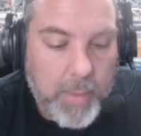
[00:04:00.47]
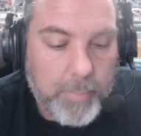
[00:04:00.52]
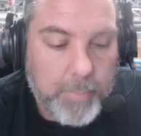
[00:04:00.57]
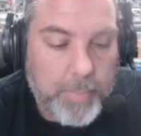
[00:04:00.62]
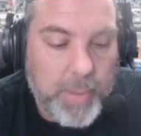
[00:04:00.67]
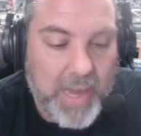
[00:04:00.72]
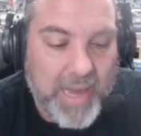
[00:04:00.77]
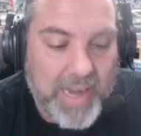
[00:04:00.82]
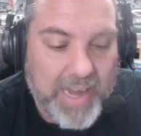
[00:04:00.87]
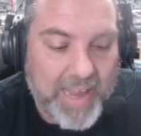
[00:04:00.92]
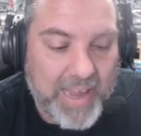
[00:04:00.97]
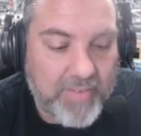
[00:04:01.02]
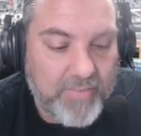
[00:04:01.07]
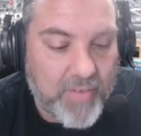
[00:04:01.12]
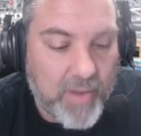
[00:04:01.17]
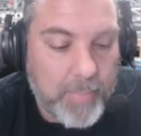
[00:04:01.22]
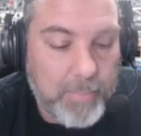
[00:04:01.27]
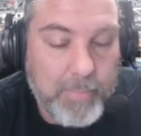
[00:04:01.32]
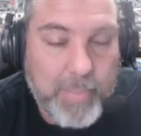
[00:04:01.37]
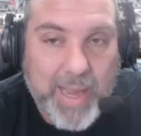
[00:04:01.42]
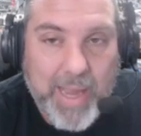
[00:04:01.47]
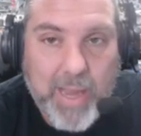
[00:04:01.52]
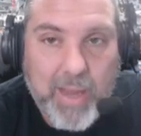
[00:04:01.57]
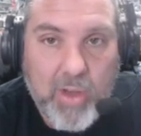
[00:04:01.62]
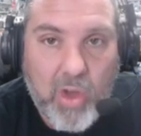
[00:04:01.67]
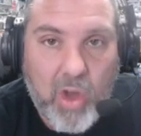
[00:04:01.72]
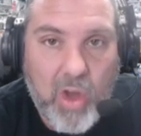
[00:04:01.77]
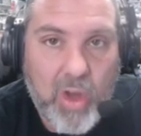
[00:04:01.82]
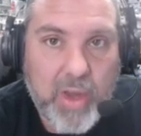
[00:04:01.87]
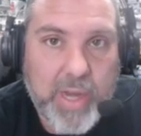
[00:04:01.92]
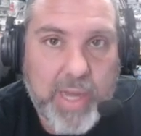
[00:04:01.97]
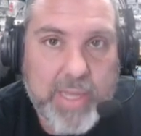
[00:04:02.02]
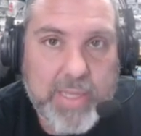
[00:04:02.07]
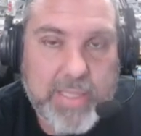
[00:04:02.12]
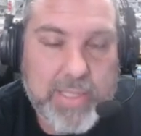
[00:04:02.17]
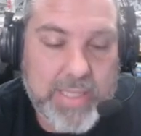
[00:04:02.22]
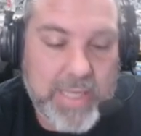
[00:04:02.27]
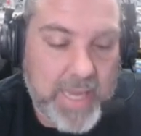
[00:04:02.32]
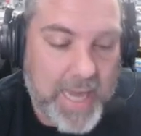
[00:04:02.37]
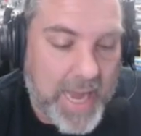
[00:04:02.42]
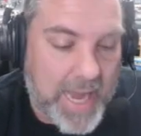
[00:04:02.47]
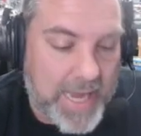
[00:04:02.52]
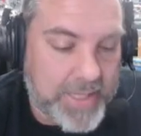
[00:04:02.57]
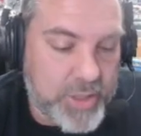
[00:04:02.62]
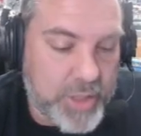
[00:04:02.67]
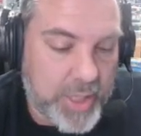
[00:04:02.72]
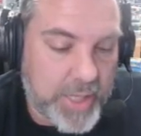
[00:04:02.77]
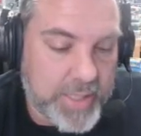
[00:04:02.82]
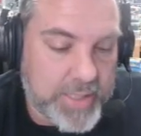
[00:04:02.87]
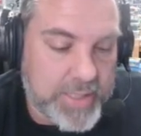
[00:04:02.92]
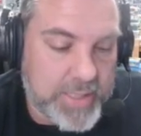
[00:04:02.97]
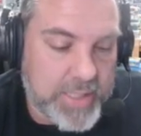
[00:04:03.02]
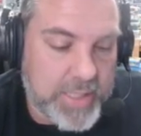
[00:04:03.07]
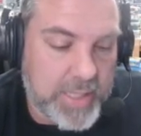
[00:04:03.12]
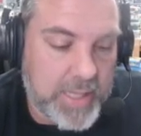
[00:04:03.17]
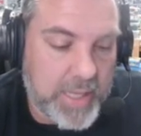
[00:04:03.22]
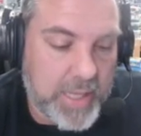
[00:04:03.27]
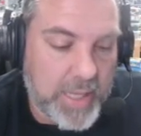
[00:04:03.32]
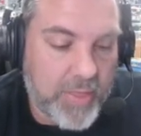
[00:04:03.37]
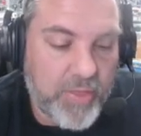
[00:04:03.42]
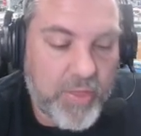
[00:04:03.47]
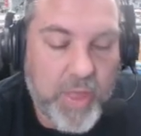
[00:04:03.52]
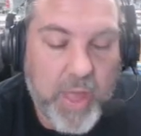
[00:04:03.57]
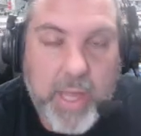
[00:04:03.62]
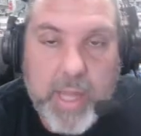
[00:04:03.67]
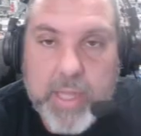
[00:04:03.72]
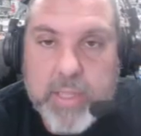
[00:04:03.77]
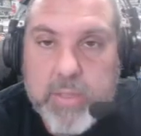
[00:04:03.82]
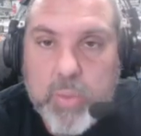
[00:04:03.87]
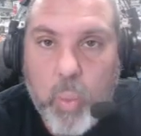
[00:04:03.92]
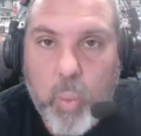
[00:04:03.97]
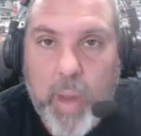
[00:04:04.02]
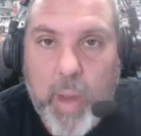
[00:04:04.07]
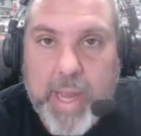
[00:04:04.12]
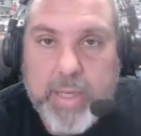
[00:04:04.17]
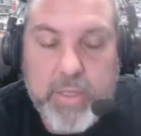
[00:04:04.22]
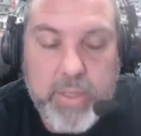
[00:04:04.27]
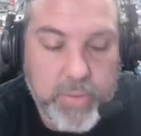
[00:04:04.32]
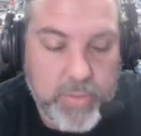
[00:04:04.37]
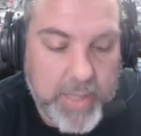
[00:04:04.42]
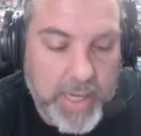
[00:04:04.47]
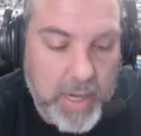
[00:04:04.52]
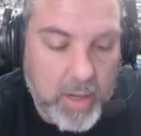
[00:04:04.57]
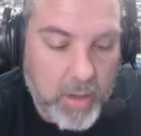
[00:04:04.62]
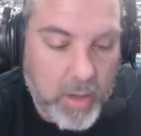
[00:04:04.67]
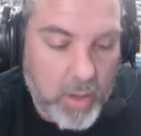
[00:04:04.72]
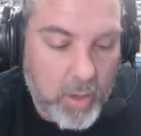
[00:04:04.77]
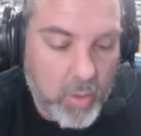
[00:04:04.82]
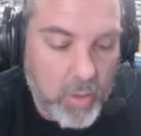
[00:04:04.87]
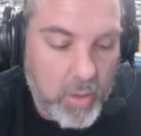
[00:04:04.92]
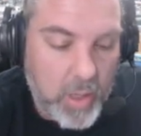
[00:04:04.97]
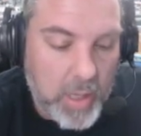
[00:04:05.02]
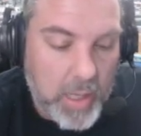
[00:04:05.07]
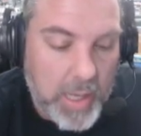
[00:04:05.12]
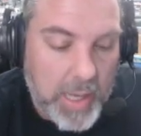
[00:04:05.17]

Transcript: but if I'm being honest, I just think it's way too narrow.